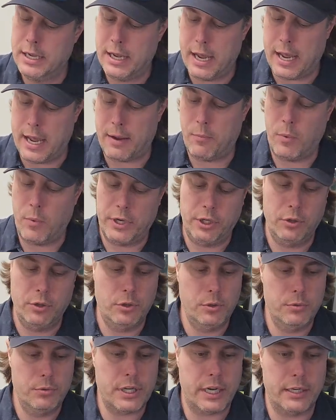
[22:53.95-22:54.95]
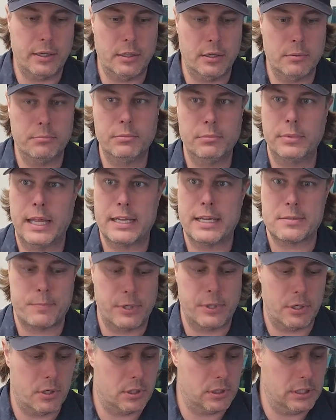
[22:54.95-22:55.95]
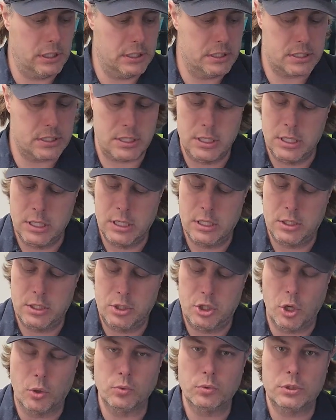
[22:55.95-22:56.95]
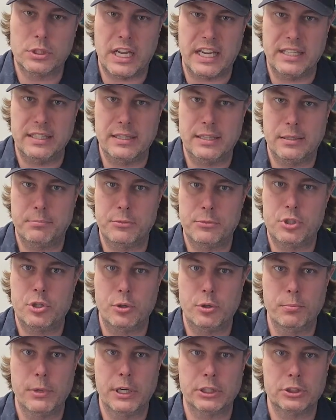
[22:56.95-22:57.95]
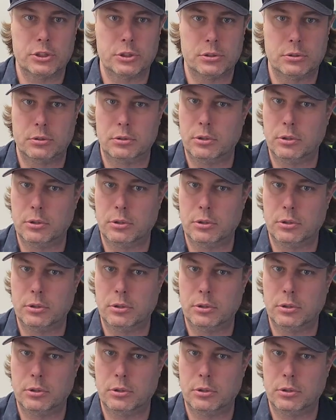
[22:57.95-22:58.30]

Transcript: And when you do tighten them, last but not least, don't tighten them too much.